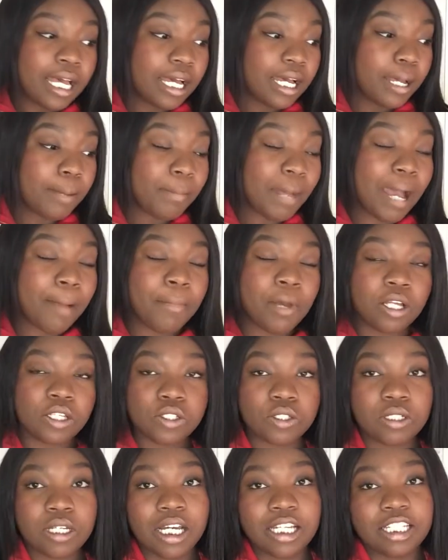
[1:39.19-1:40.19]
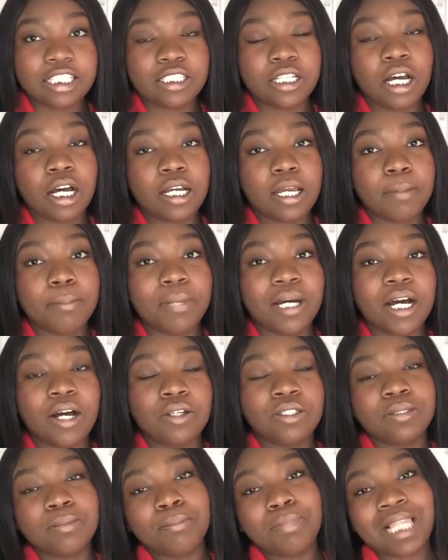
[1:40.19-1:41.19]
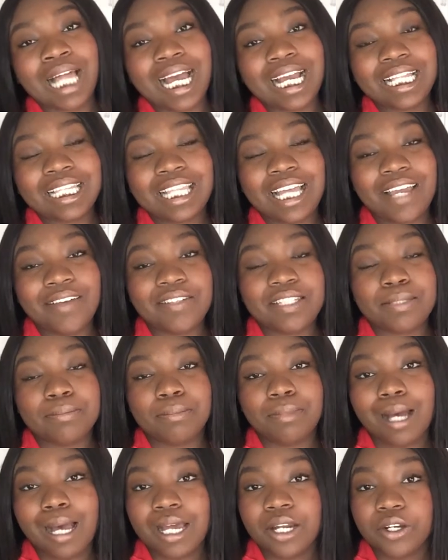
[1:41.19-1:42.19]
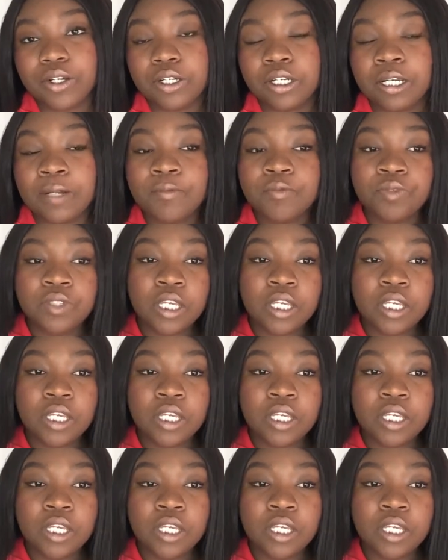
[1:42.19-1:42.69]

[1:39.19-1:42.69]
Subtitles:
I'm also going to talk about Black Lives Matter,